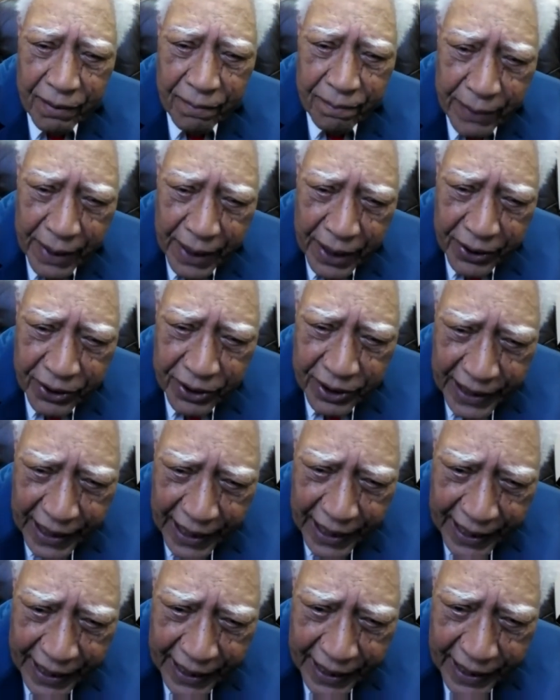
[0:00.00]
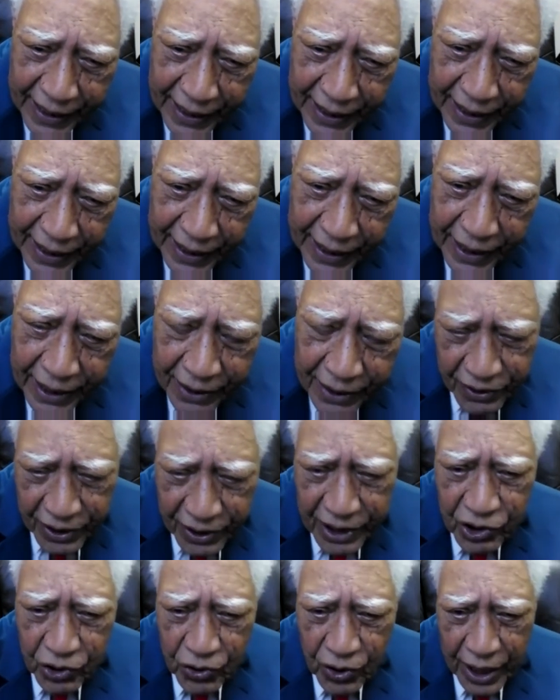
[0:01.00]
a better day
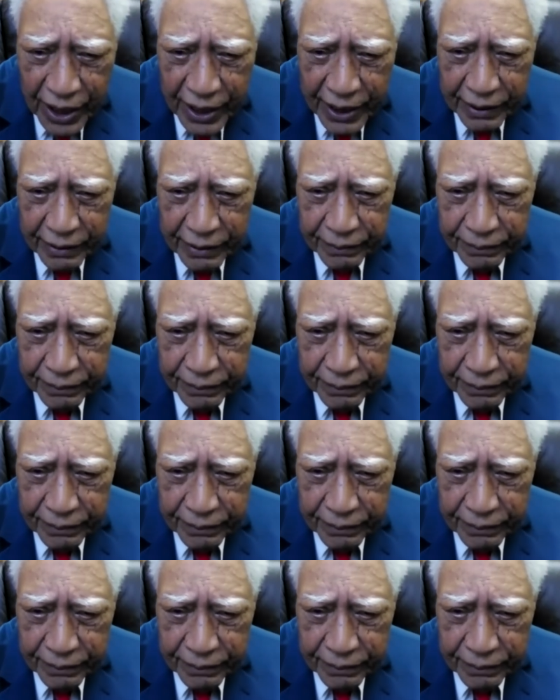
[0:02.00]
than you had.